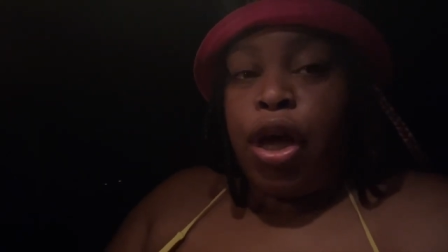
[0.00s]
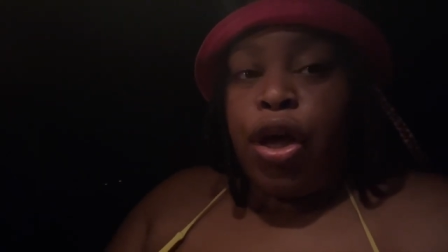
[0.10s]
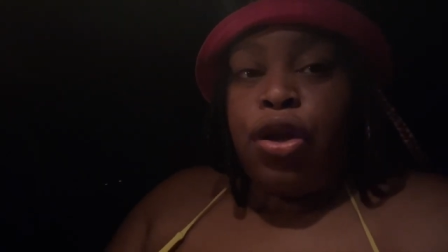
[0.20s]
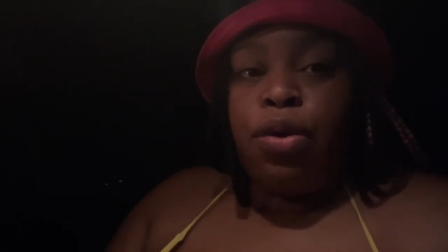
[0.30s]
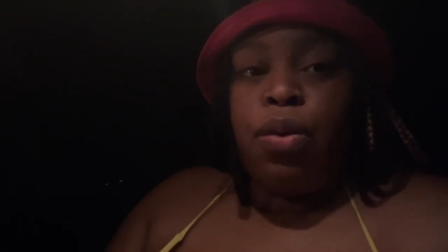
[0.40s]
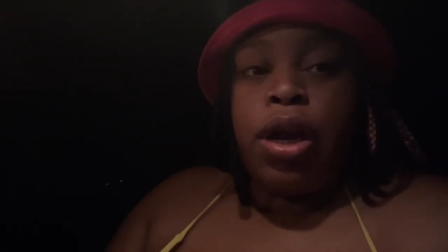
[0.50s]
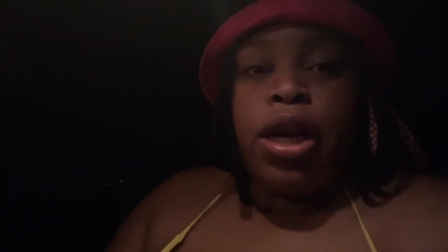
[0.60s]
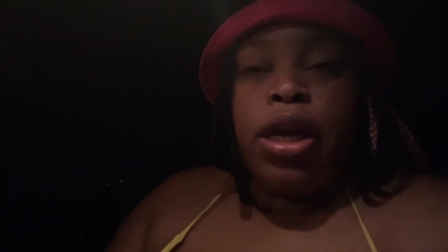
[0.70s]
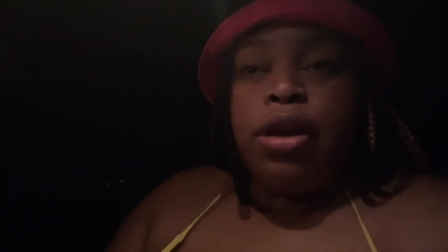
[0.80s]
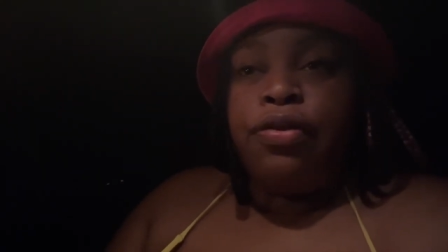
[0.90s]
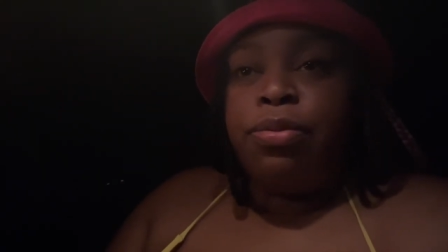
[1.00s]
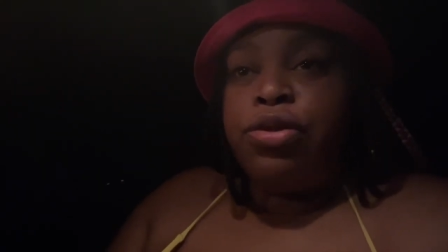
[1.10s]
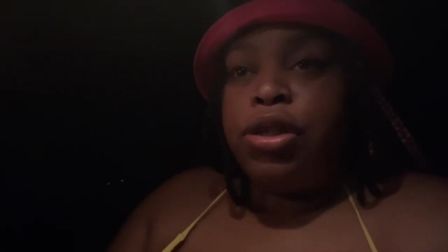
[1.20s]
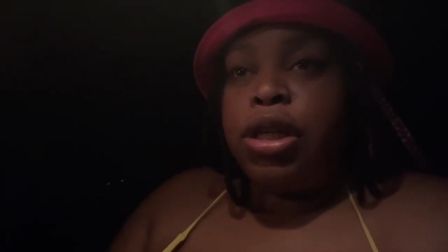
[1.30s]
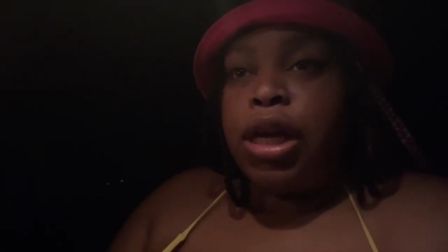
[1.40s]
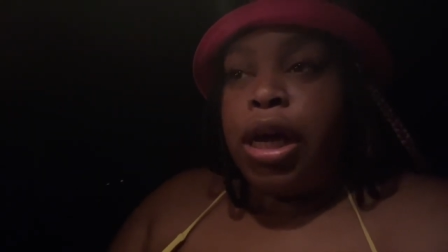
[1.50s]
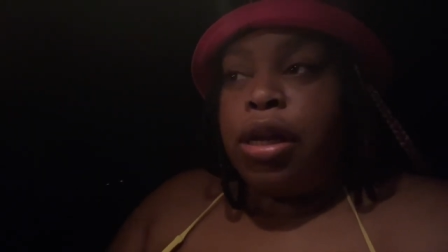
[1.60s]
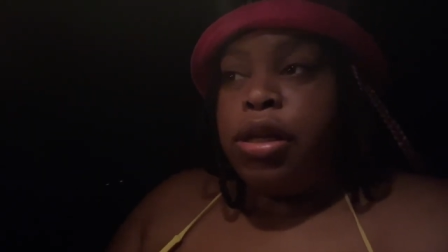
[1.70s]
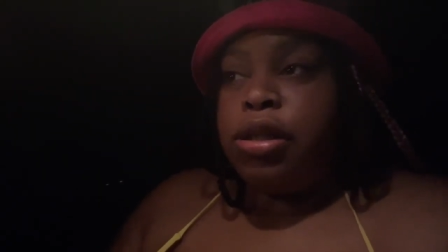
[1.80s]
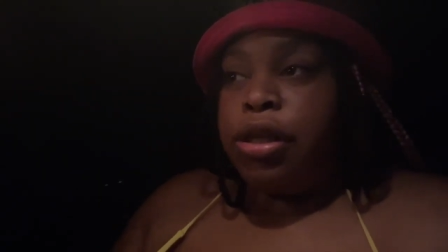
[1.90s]
You want a nigga from Trinidad,
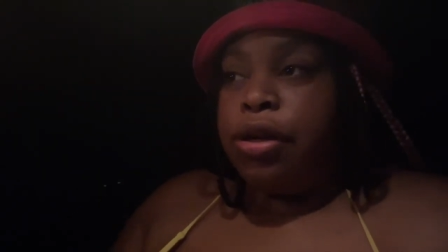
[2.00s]
he's here.